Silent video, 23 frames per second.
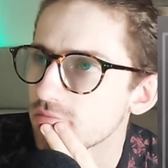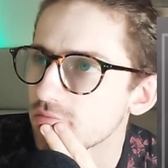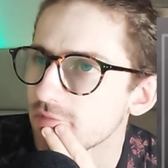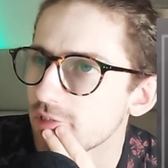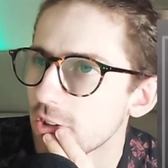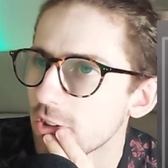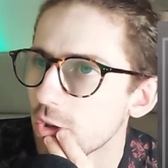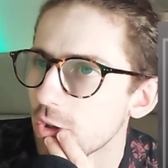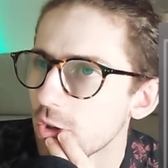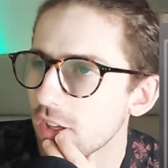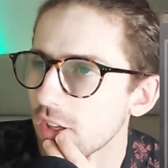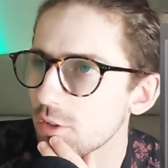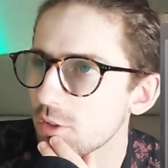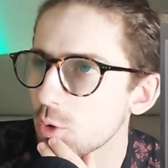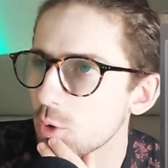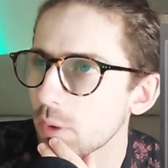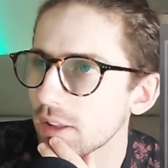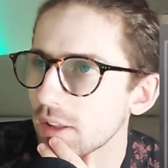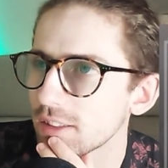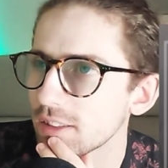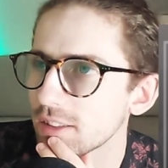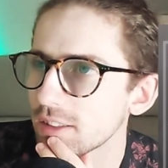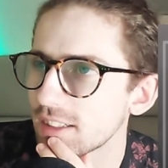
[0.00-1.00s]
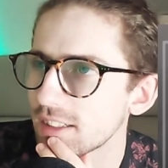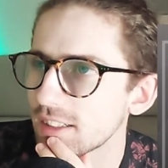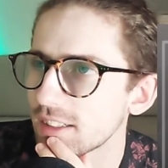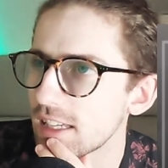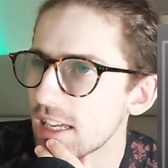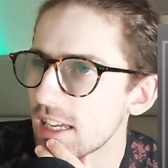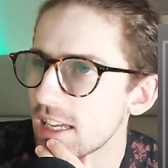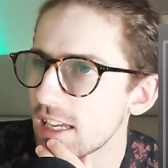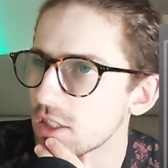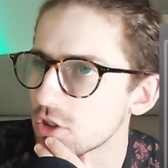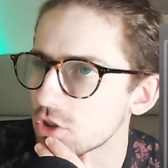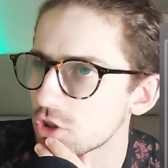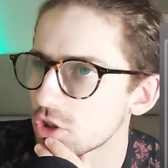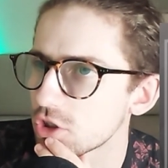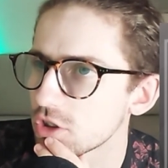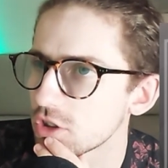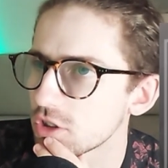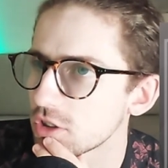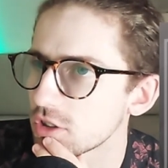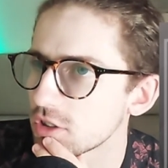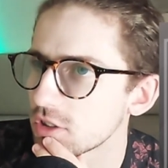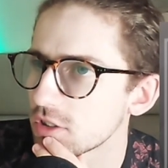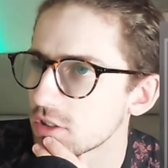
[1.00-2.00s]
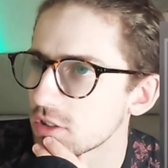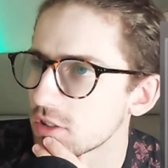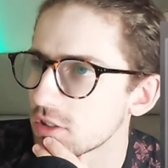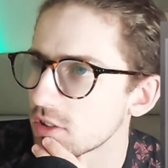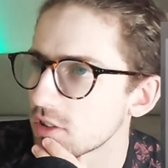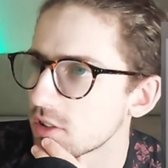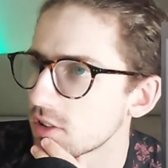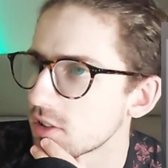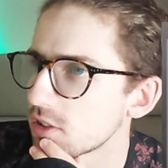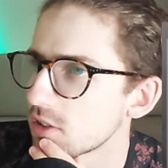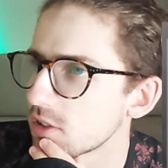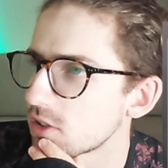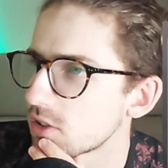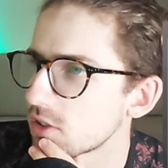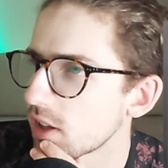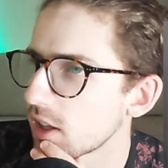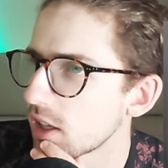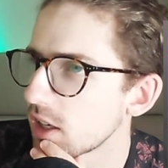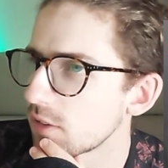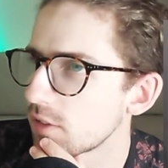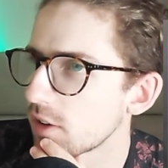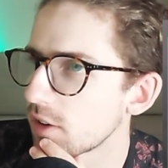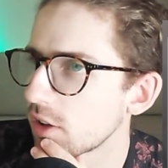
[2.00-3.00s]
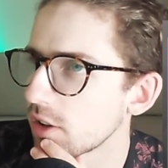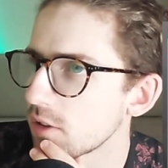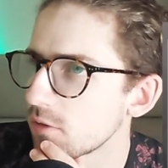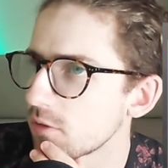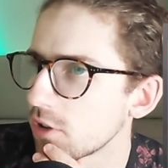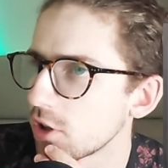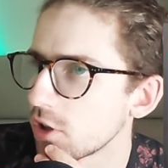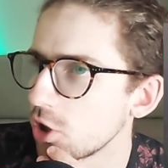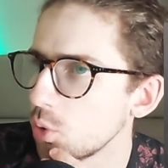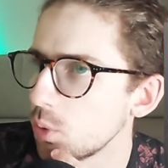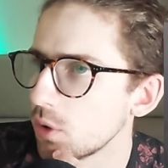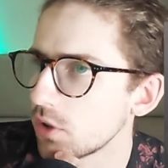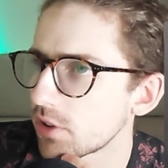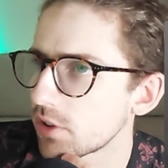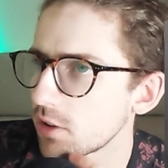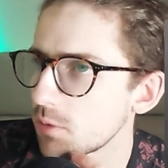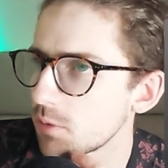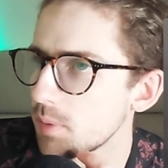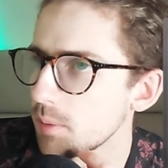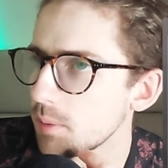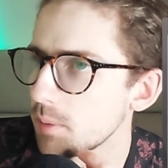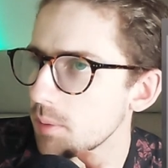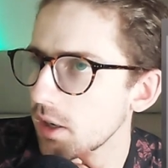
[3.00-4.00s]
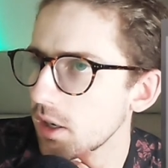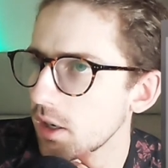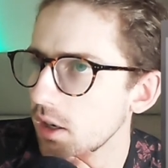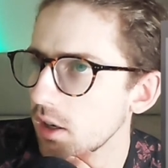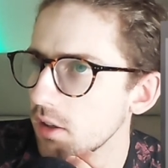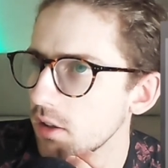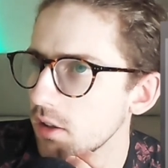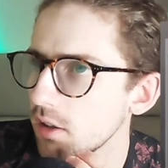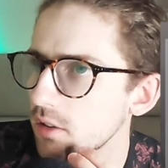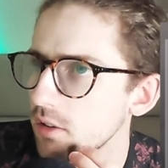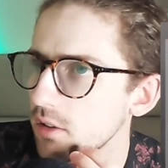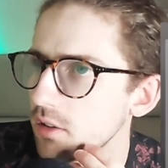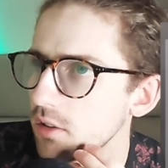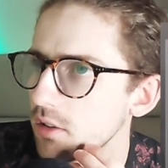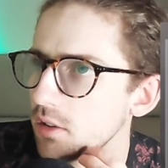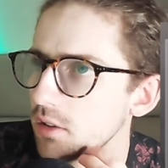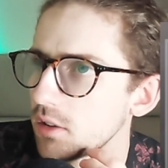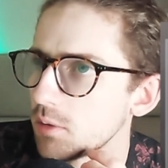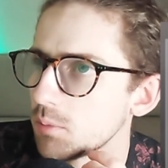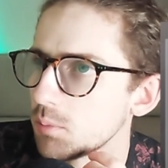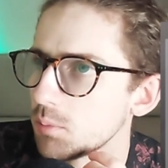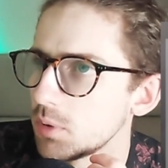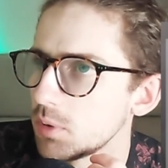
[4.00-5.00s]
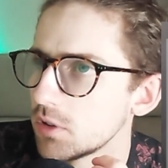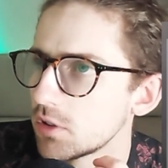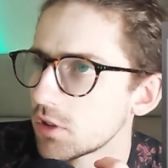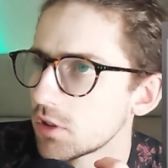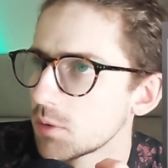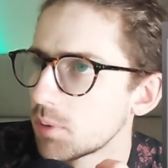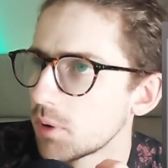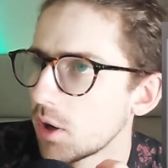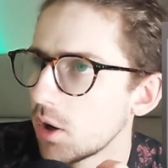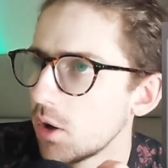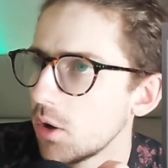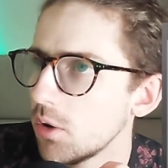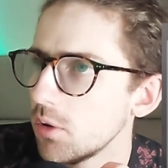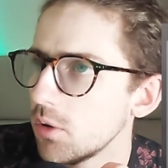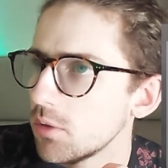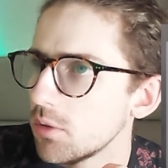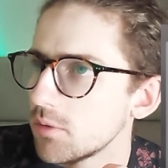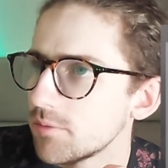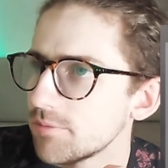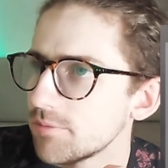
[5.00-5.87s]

They're not giving Wellington an inch. Sandoval in for Lewis. That's a bit better. Piscopo.